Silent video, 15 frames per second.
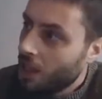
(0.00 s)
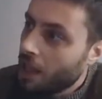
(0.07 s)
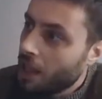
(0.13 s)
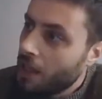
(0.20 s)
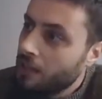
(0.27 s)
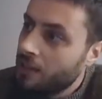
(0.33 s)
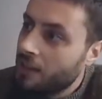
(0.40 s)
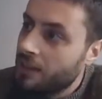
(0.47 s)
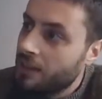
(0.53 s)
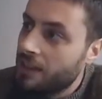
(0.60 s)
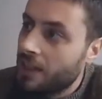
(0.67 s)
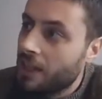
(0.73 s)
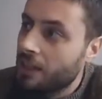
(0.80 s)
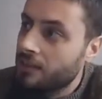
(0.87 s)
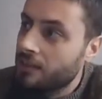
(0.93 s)
And at
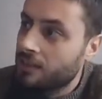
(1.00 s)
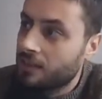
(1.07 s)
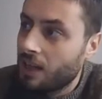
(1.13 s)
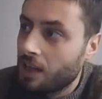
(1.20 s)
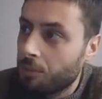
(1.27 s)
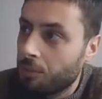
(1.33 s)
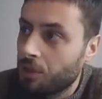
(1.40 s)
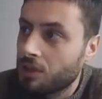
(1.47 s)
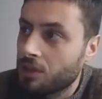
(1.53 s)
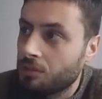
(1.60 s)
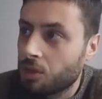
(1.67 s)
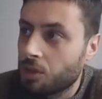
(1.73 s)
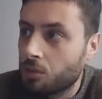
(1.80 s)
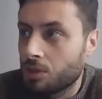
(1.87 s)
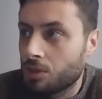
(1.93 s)
the end time point
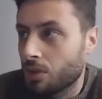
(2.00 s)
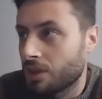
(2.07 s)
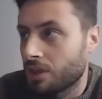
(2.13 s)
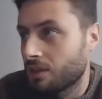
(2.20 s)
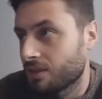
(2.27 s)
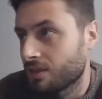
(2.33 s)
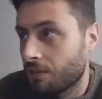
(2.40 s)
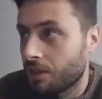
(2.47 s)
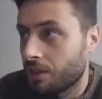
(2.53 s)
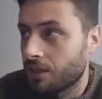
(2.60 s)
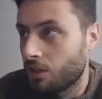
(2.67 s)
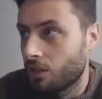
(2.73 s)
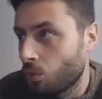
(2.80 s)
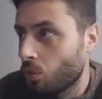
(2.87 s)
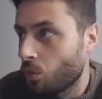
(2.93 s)
between
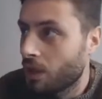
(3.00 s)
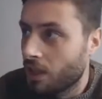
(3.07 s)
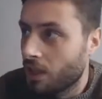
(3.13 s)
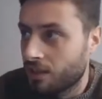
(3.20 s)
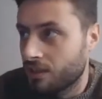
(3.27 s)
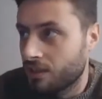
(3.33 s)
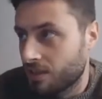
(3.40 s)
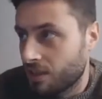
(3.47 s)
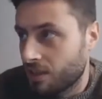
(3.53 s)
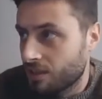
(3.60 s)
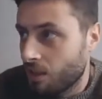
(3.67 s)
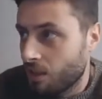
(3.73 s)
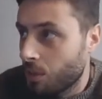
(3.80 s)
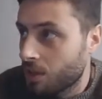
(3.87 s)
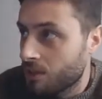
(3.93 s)
72 and 96
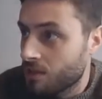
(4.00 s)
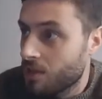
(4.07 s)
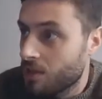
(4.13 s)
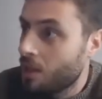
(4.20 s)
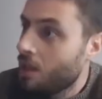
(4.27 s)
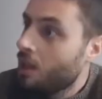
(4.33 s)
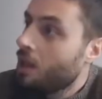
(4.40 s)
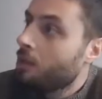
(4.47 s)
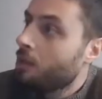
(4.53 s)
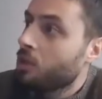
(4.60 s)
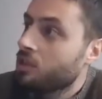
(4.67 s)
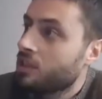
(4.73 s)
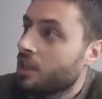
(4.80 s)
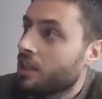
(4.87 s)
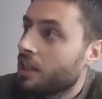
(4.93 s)
hours
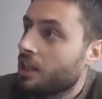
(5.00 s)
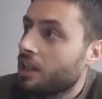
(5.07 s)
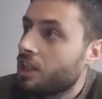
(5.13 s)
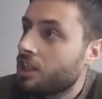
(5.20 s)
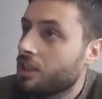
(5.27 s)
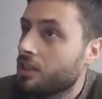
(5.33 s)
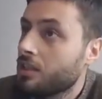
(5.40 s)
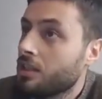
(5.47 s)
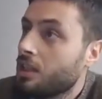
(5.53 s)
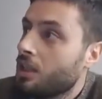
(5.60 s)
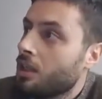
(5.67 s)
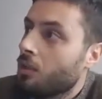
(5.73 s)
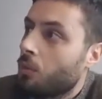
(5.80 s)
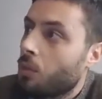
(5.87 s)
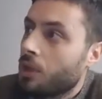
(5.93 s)
post-aggregation,
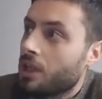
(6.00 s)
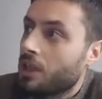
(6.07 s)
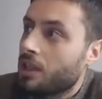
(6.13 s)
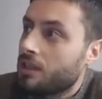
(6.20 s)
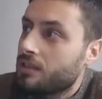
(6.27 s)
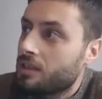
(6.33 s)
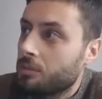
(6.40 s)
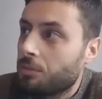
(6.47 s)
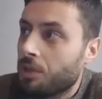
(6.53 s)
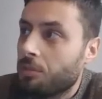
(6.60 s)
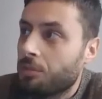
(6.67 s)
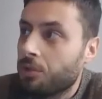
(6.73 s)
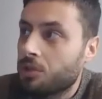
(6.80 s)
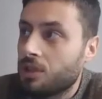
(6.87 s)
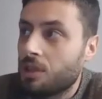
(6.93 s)
we simply
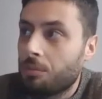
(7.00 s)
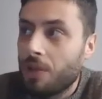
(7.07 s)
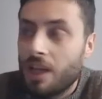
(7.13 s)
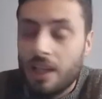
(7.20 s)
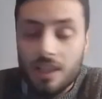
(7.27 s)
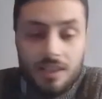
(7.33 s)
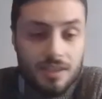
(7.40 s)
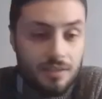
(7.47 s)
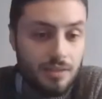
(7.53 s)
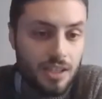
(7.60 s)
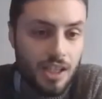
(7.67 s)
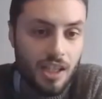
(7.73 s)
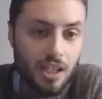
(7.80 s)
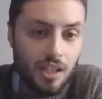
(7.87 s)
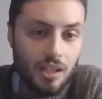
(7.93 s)
put the plates
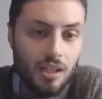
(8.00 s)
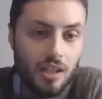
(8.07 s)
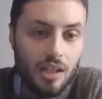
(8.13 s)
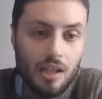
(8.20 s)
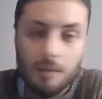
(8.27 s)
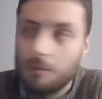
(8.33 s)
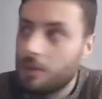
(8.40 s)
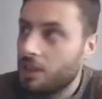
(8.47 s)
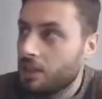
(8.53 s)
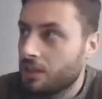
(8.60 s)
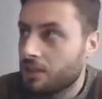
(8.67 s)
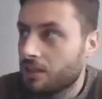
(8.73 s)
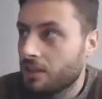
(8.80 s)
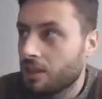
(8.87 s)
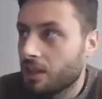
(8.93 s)
in
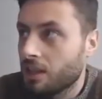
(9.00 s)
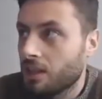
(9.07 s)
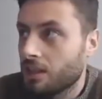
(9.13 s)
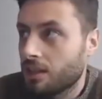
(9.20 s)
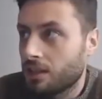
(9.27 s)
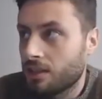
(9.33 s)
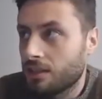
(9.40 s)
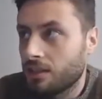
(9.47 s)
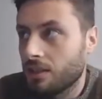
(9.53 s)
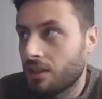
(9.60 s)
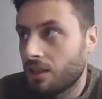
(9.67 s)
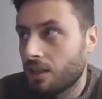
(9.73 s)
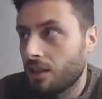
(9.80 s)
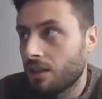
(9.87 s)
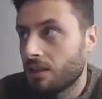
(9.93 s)

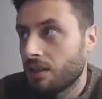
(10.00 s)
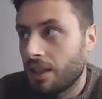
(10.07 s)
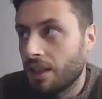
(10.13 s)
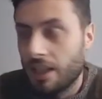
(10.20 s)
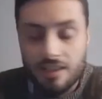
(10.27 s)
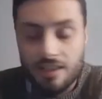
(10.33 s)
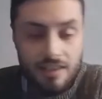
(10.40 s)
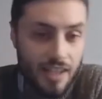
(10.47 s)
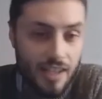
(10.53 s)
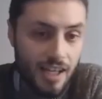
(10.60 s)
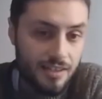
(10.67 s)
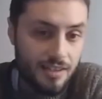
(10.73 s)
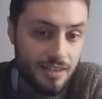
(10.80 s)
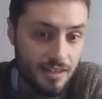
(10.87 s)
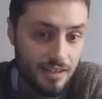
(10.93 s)
the
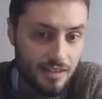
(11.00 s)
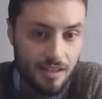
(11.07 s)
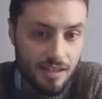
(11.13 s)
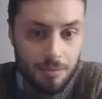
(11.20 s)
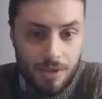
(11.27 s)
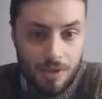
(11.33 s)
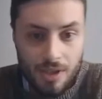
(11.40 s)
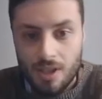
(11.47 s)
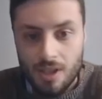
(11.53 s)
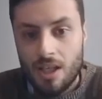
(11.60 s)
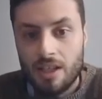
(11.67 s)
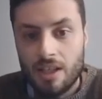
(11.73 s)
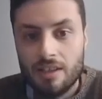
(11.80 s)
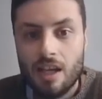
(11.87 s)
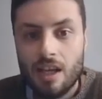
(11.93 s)
HCS system,
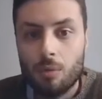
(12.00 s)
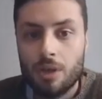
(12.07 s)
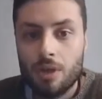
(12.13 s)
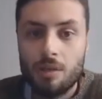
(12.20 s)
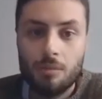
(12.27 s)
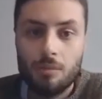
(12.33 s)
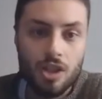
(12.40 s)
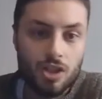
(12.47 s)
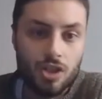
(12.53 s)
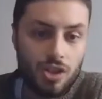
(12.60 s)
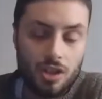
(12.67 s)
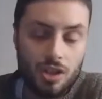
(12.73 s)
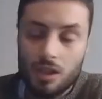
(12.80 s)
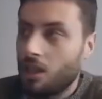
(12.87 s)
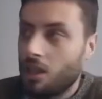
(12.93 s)
and then we
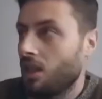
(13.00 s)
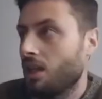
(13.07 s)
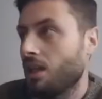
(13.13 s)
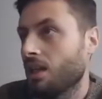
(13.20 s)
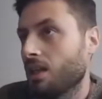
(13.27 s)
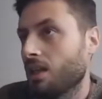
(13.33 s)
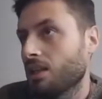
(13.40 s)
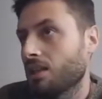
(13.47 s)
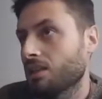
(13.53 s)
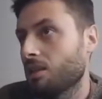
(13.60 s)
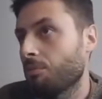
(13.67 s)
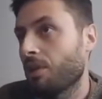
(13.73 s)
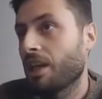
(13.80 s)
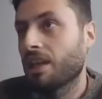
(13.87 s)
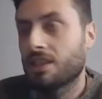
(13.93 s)
image
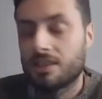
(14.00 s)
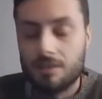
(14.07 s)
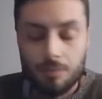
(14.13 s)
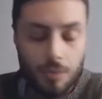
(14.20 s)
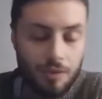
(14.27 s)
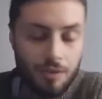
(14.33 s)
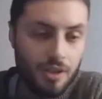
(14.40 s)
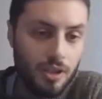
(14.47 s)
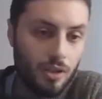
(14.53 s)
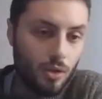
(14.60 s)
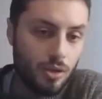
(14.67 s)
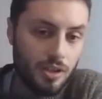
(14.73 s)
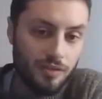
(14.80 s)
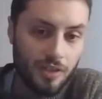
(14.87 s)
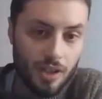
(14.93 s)
the plates with
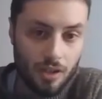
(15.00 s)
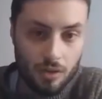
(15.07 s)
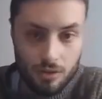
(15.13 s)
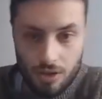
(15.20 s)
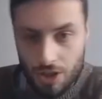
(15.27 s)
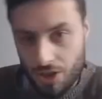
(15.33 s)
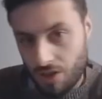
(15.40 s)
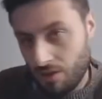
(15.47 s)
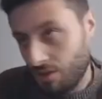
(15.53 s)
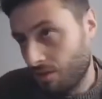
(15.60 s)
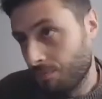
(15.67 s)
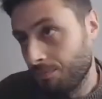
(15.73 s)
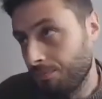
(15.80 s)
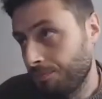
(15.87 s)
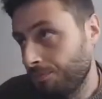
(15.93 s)
all different conditions.